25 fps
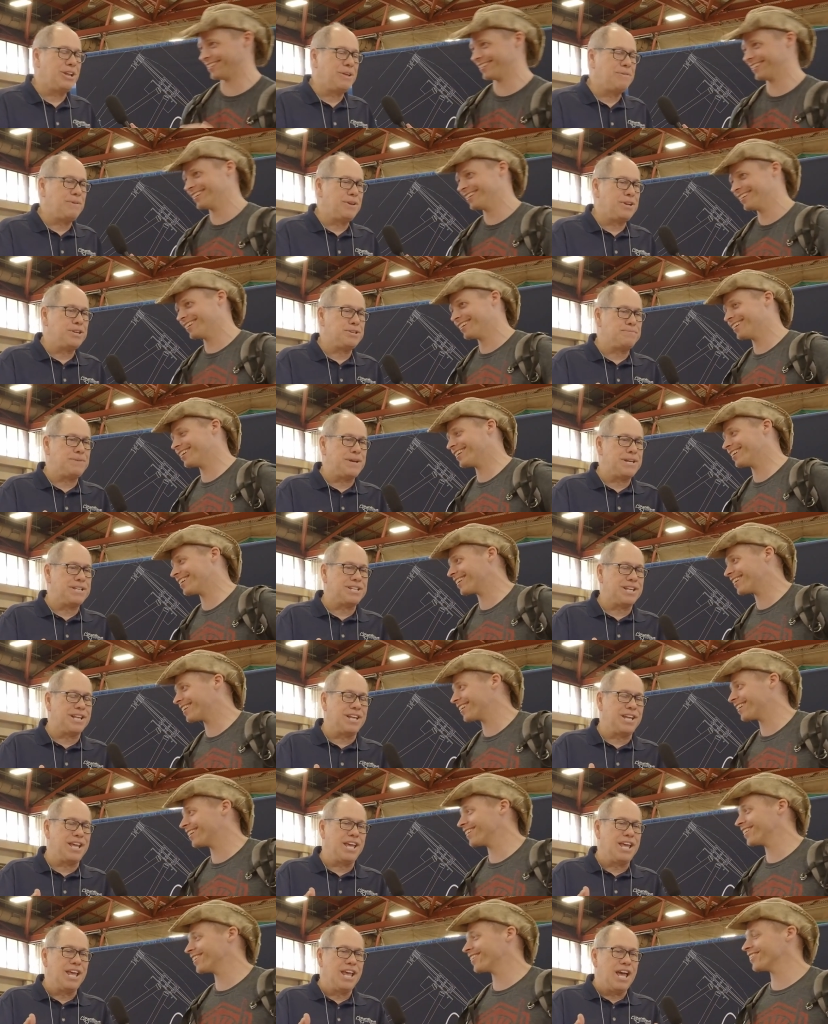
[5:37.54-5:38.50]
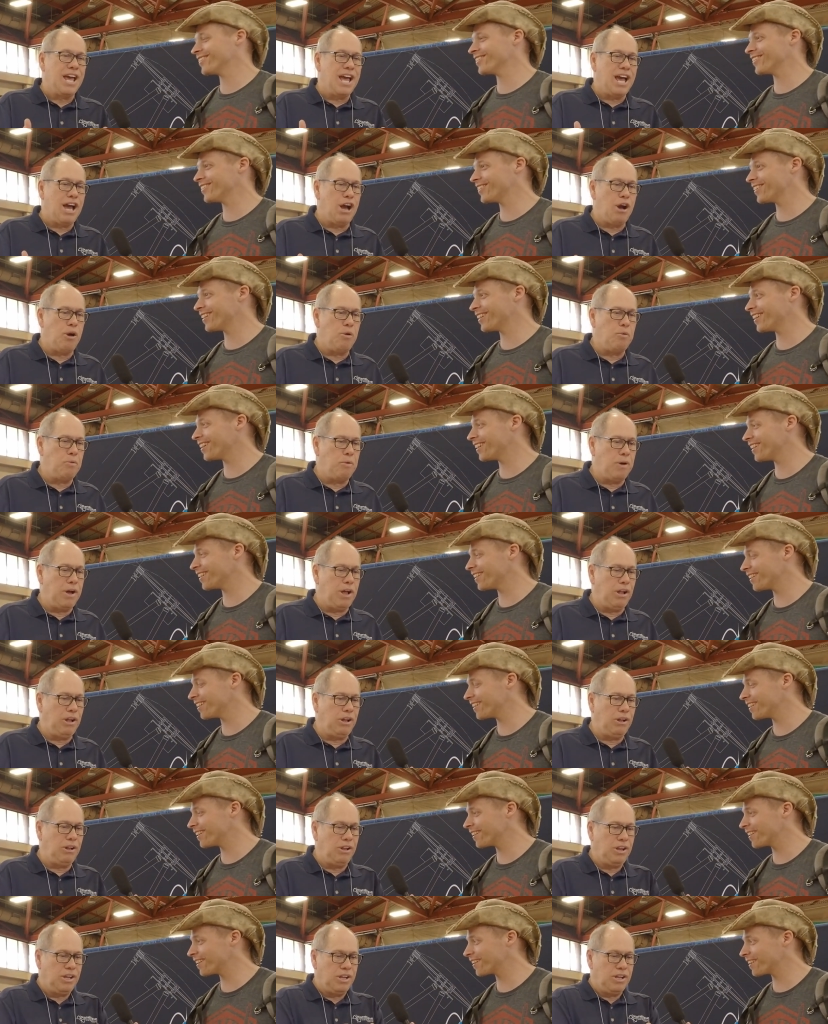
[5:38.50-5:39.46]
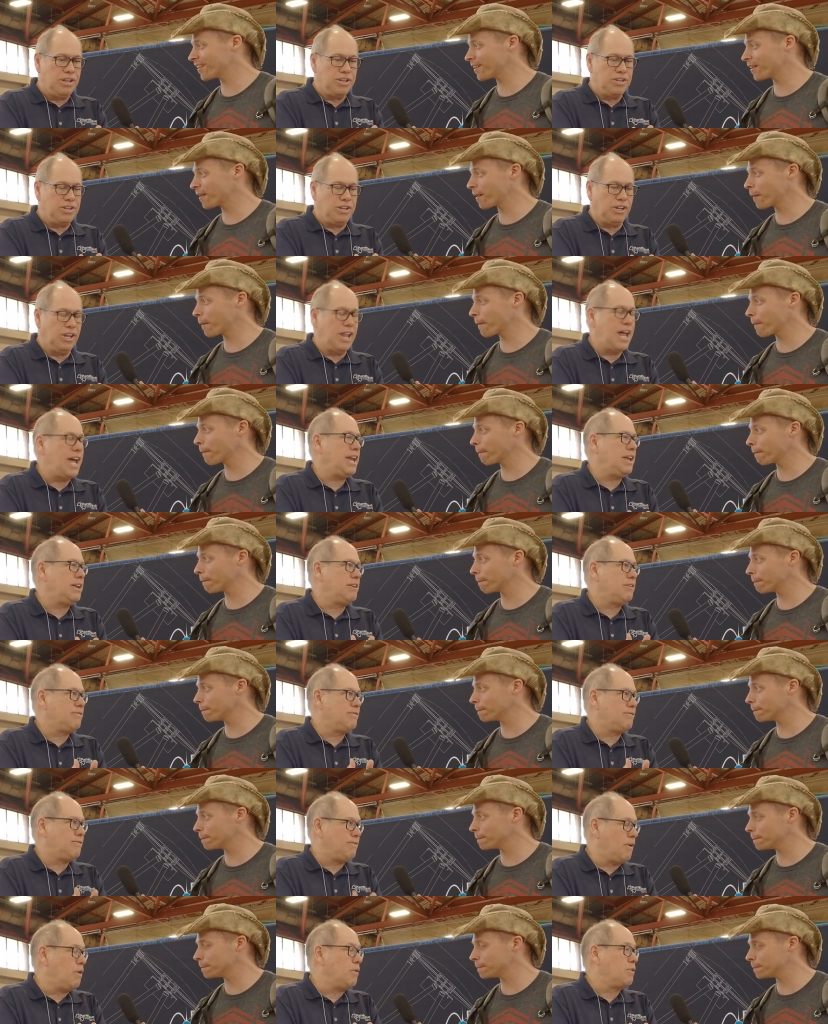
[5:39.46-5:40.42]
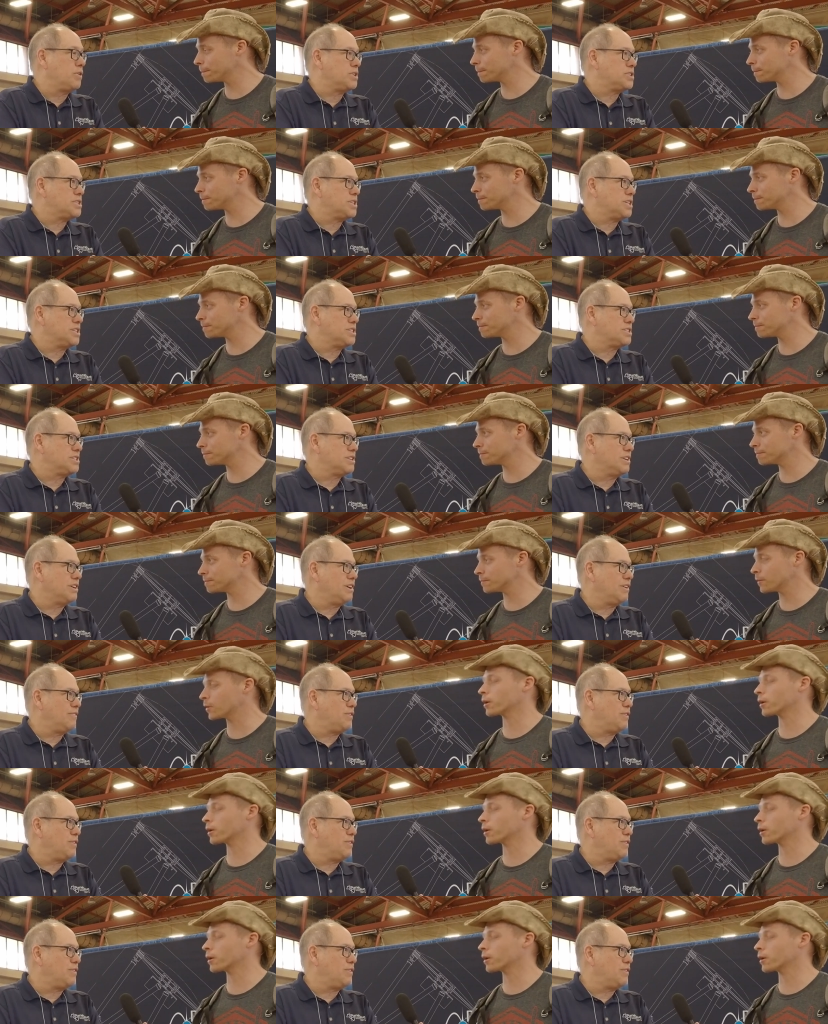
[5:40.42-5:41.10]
Speaker 1: limit is basically how well light focuses.